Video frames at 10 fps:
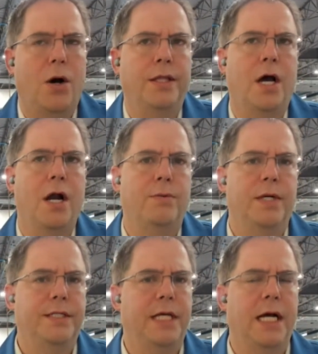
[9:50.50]
On the
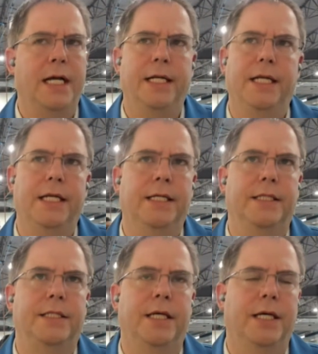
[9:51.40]
hardware side,
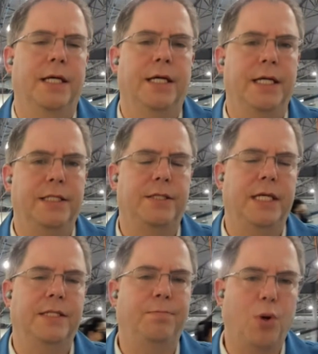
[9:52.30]
it's
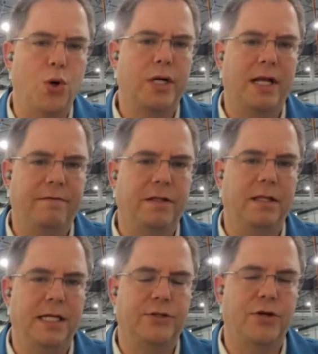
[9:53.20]
board level
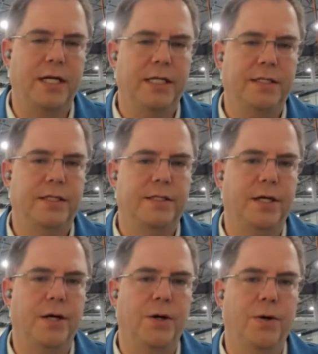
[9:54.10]
electronics.
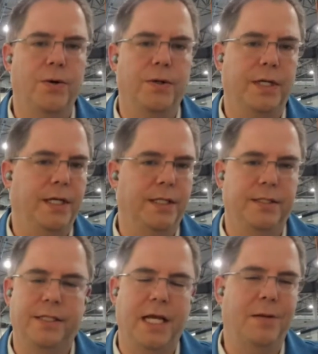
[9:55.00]
So
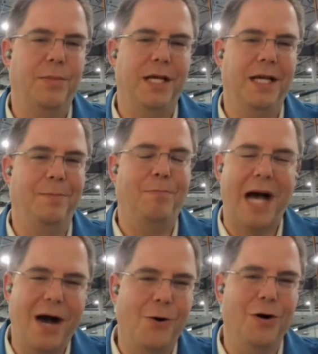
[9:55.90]
it can be
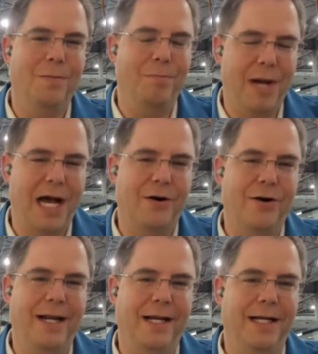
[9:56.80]
power and
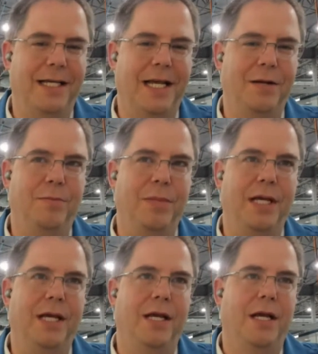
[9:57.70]
battery. It can
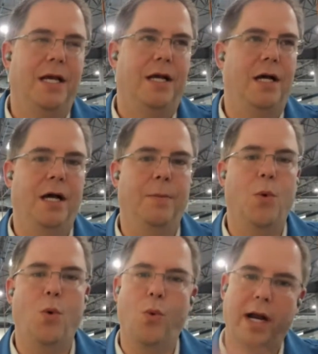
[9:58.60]
be
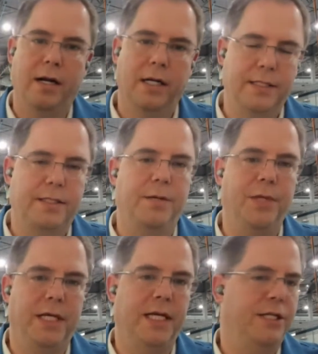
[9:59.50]
wireless
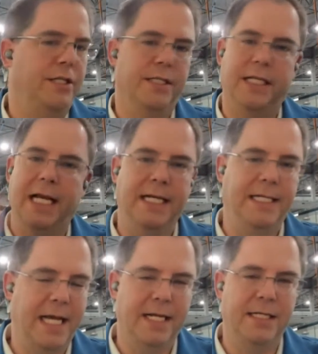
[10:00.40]
communications
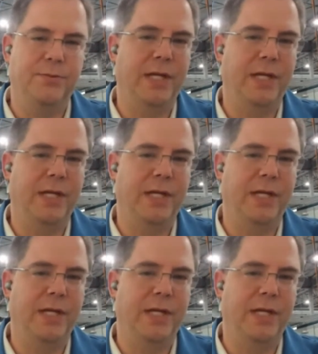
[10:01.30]
antennas.